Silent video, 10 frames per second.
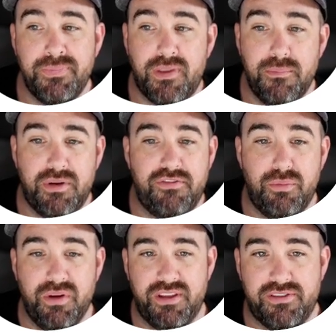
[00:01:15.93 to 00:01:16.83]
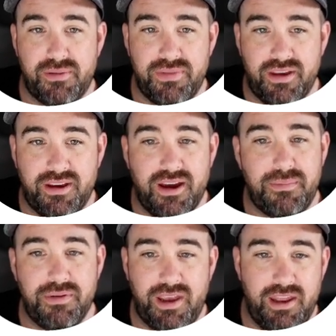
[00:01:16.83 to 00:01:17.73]
But if you're building something
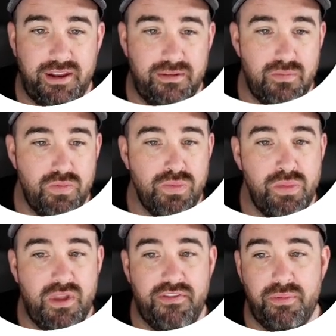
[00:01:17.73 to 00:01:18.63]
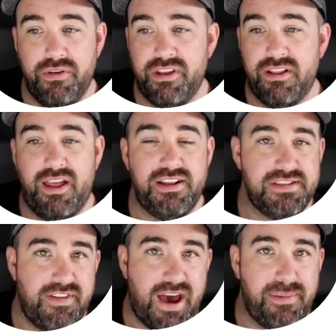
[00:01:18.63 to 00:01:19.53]
complicated, if you're building lots of
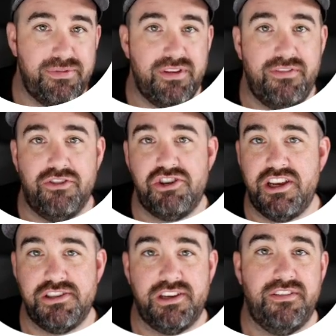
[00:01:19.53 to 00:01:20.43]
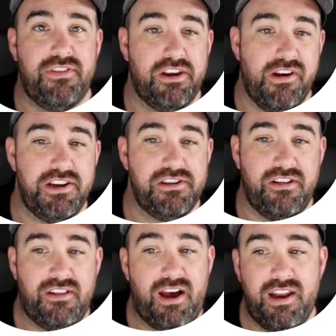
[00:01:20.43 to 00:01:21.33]
apps, if you're changing configuration a
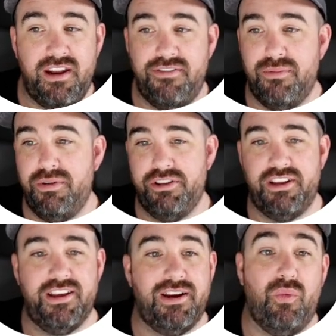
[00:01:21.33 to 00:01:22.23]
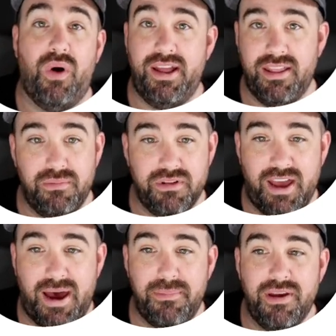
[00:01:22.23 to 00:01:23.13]
lot, if you're building like a white labeled
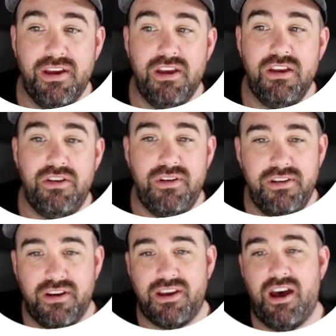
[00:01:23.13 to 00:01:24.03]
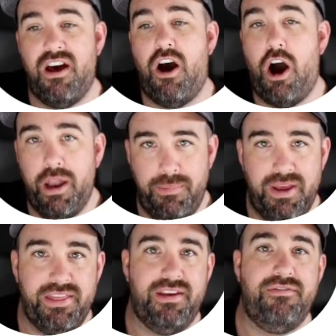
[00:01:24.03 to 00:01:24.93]
app, you need to automate
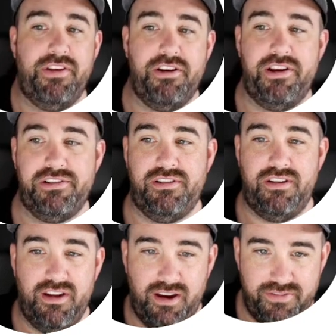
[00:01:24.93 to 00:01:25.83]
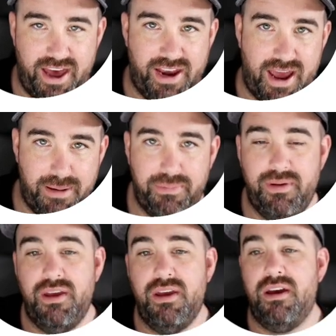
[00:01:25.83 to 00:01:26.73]
the configuration of that app.
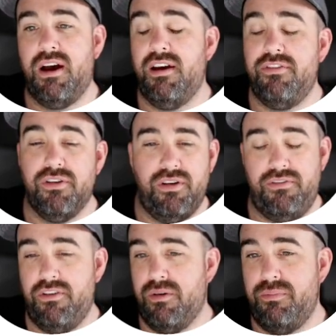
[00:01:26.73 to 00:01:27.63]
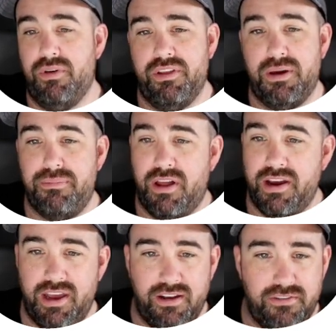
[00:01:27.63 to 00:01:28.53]
Uh, if you're if you're building a
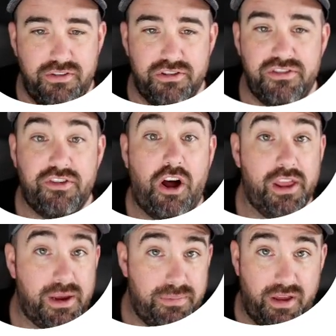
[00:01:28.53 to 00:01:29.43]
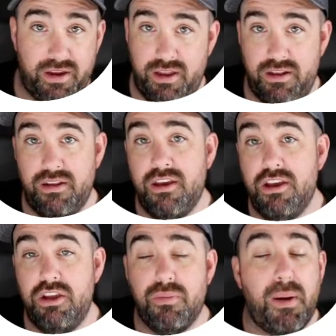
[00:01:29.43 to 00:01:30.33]
plugin, if you're installing a plugin,
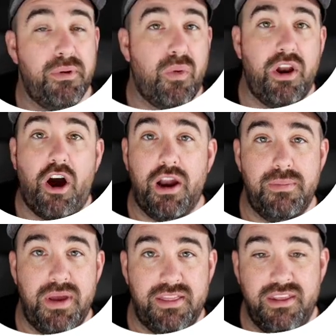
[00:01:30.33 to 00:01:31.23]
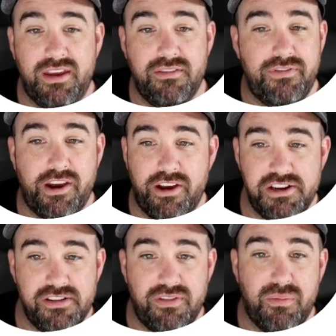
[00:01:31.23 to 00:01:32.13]
you probably want to automate the
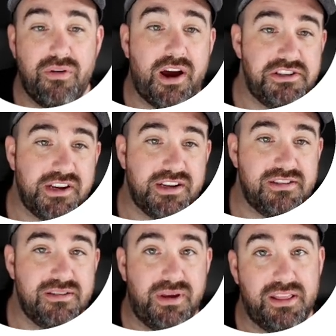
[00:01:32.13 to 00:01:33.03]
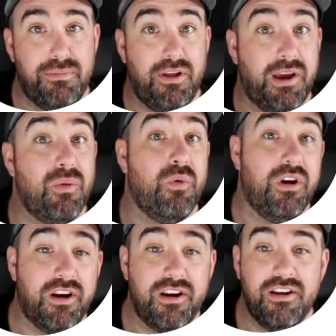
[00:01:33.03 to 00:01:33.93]
configuration of the project to make the plugin
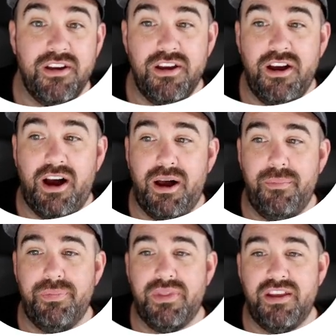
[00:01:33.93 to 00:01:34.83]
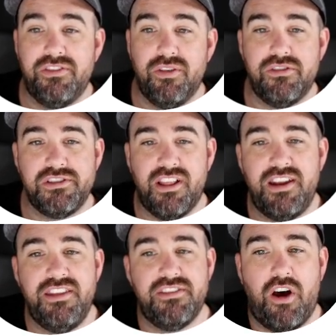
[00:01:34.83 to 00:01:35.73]
work. Um, and so there's a lot of
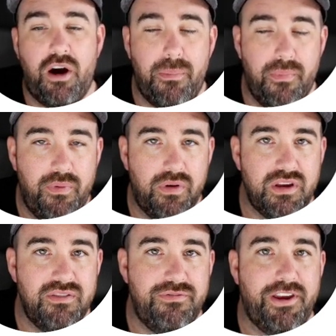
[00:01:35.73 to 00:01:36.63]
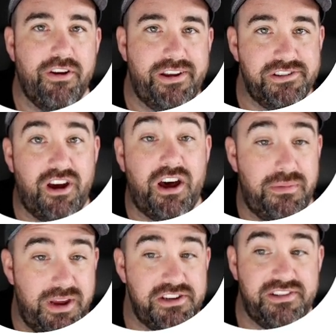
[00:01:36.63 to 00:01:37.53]
these configuration
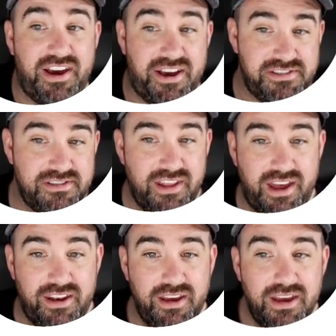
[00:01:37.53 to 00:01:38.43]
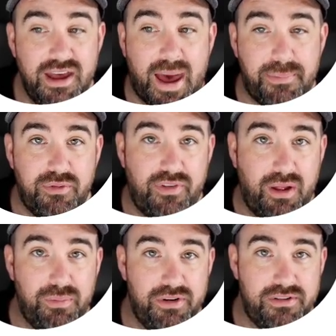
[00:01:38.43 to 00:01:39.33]
automation tasks that app
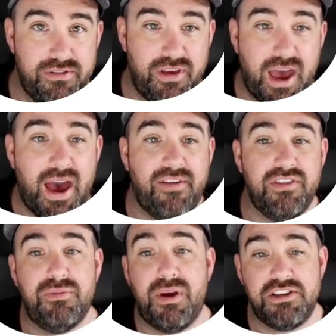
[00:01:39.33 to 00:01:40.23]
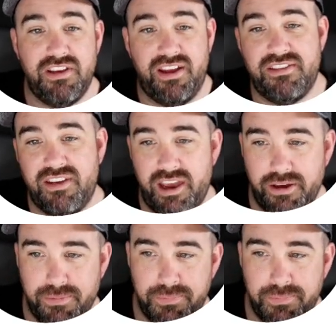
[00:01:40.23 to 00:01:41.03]
developers have, especially at scale.